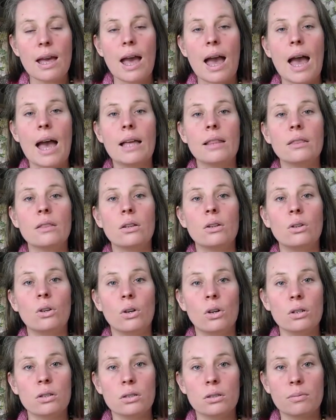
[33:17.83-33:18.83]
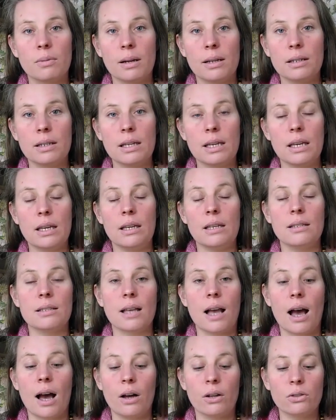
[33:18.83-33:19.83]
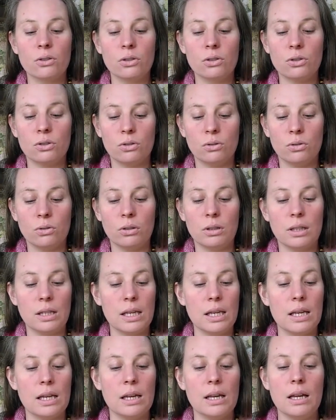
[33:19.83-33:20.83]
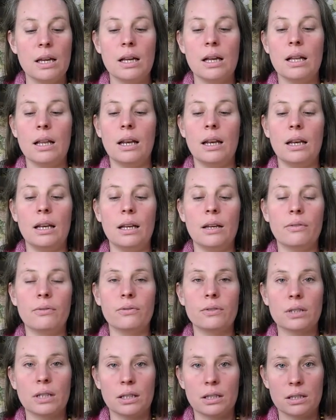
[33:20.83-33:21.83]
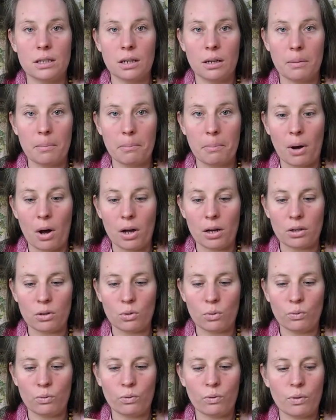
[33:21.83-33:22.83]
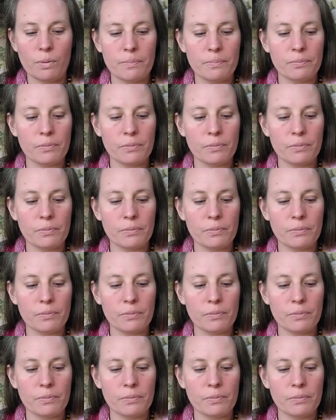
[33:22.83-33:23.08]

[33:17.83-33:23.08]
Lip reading: And the last one is how to do the lifted bind off.